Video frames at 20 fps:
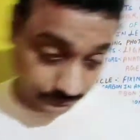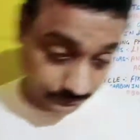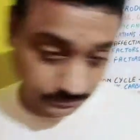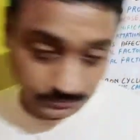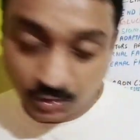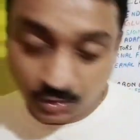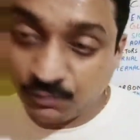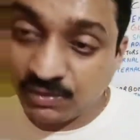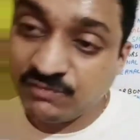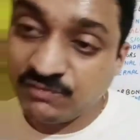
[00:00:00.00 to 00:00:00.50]

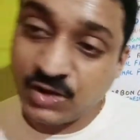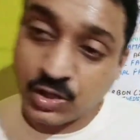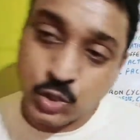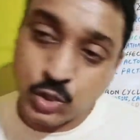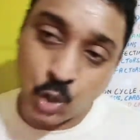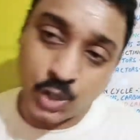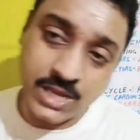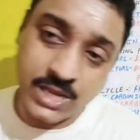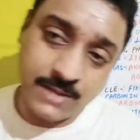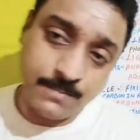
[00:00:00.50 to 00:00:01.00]
when we are
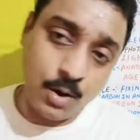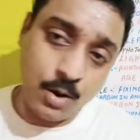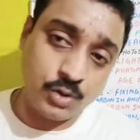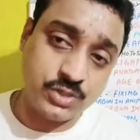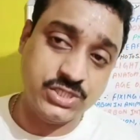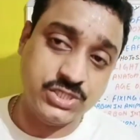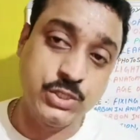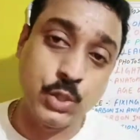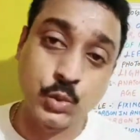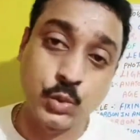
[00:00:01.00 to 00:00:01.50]
talking about
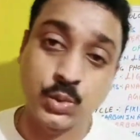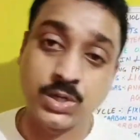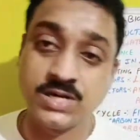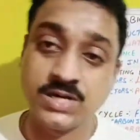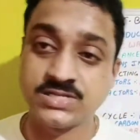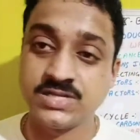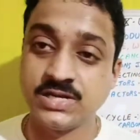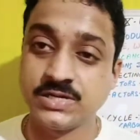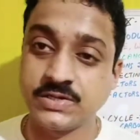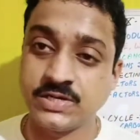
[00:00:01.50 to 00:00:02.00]
CO2
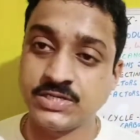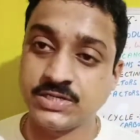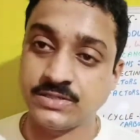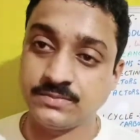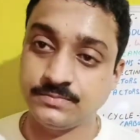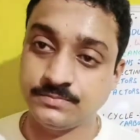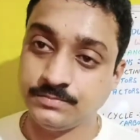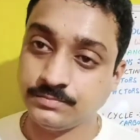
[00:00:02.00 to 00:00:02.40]
concentration,